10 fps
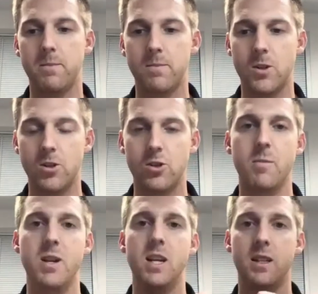
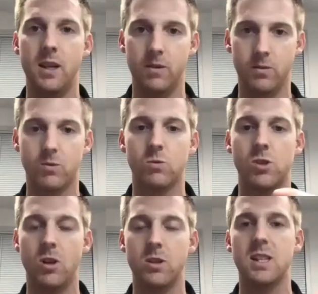contributing that
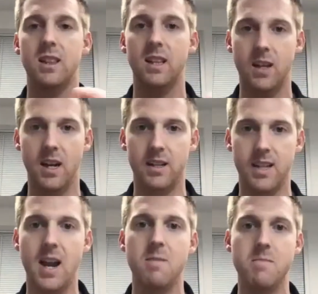results in uh,
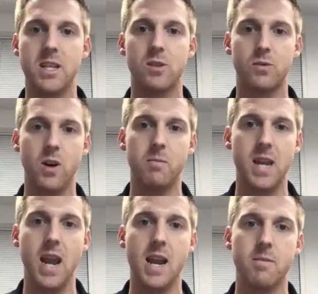time missed from
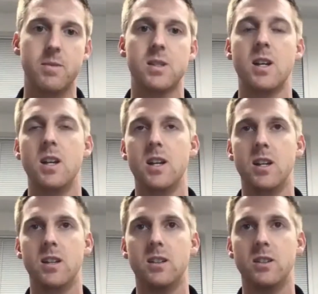games
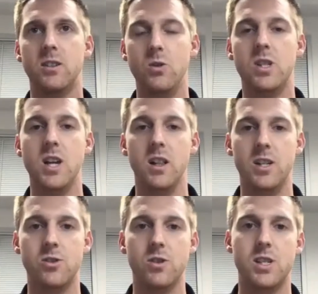UCL
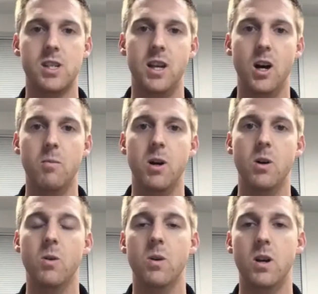injuries to the
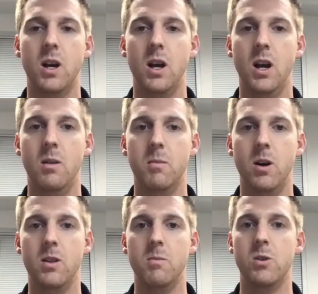elbow um,
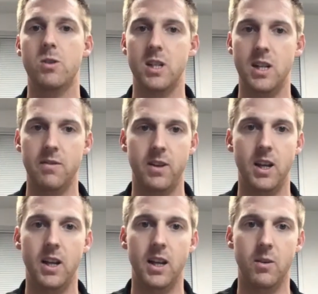are the most
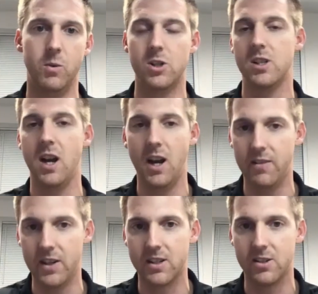significant, and which is
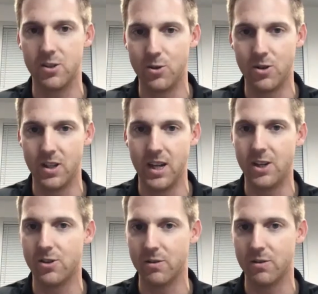obvious due to the nature